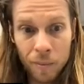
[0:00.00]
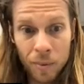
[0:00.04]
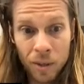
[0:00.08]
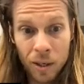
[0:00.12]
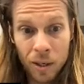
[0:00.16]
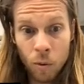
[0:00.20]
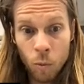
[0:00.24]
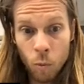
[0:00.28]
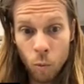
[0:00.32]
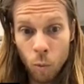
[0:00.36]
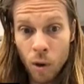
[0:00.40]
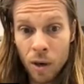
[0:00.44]
I'm
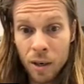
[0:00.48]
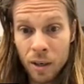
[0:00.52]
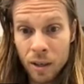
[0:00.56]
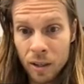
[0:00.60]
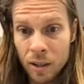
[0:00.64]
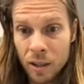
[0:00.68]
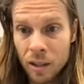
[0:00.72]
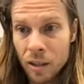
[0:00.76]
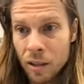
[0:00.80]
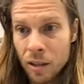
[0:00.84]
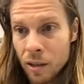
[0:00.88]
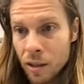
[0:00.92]
saying what
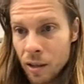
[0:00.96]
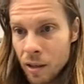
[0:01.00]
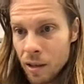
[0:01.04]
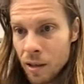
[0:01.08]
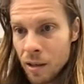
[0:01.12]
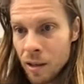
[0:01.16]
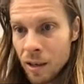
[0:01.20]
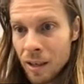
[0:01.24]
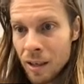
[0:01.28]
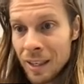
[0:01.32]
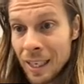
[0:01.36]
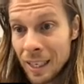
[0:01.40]
is
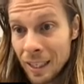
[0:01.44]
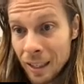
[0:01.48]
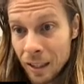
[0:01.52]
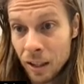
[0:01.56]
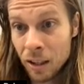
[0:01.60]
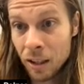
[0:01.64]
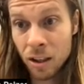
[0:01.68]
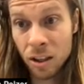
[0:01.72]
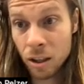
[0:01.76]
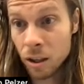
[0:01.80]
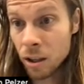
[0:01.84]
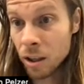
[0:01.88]
the
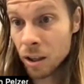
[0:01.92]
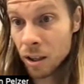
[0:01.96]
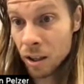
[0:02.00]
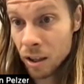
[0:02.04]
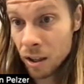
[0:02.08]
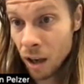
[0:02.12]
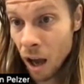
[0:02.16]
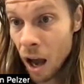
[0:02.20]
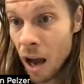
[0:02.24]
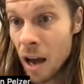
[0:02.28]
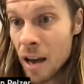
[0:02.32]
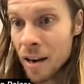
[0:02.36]
distance to the
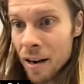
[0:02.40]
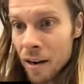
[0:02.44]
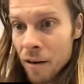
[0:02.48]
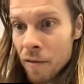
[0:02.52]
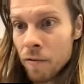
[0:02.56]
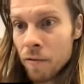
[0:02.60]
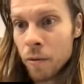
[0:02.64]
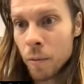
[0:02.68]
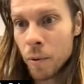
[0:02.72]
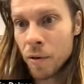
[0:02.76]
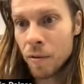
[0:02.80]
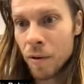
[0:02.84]

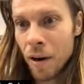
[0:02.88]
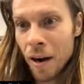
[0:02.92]
Sun from the